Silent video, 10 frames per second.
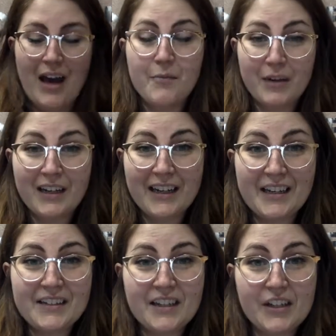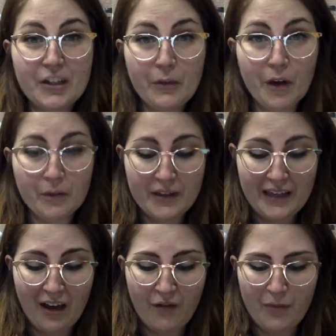I'm going to continue on with
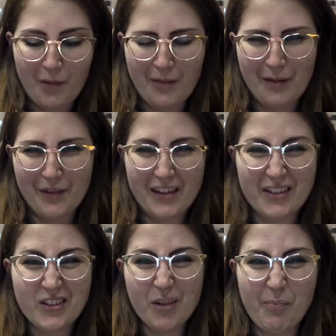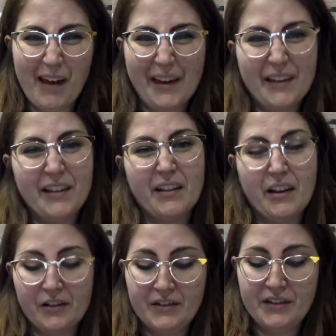the alphabet, but I'm going to start back at the
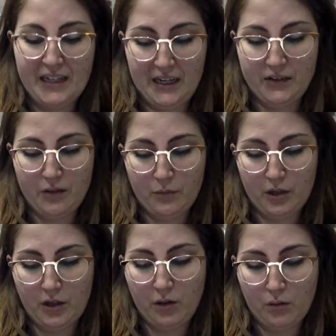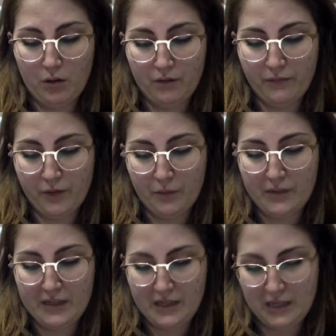letter D. So I'm going to go from
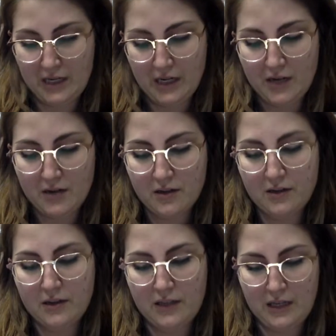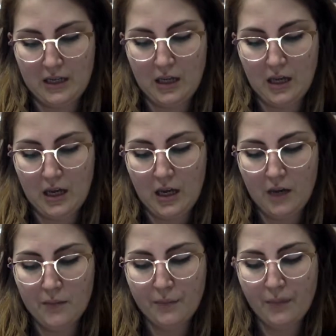D to
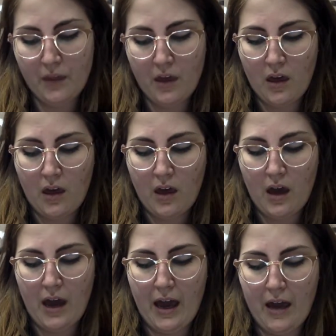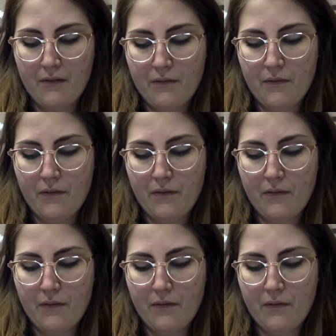E, F,